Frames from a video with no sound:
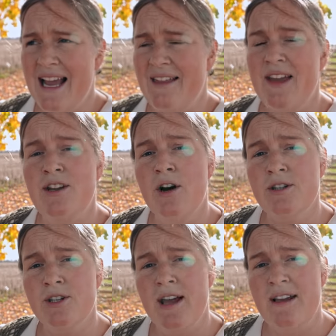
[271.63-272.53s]
And then you
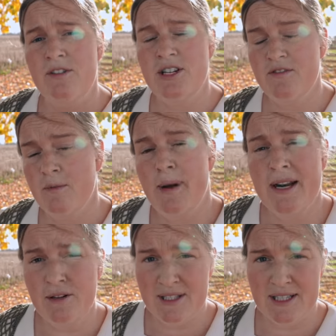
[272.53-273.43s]
also have your different
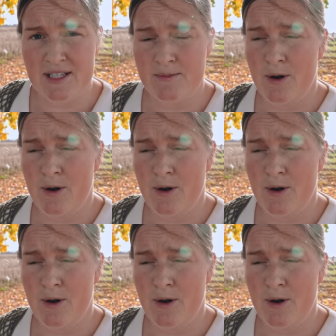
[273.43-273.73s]
pedal assist